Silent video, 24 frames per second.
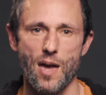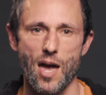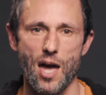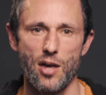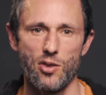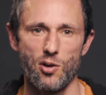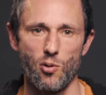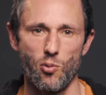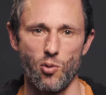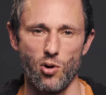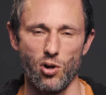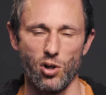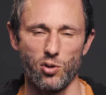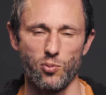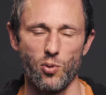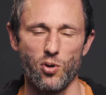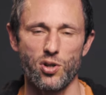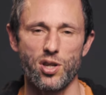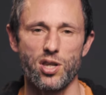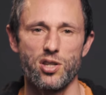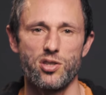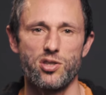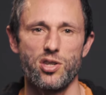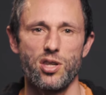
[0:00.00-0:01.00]
And the world will
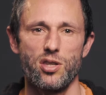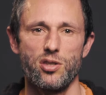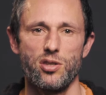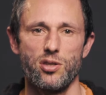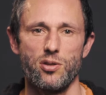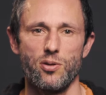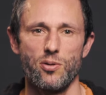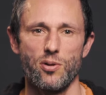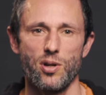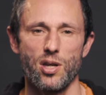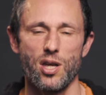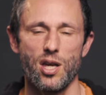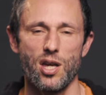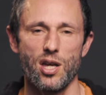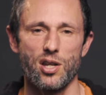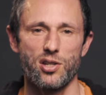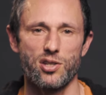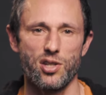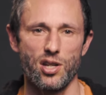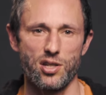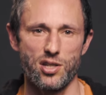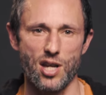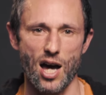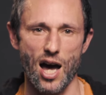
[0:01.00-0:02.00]
continue
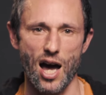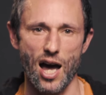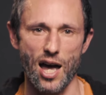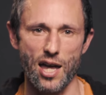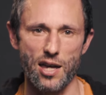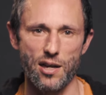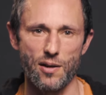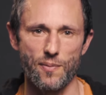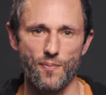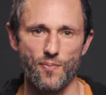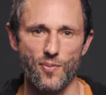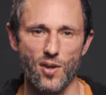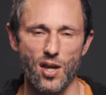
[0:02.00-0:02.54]
to die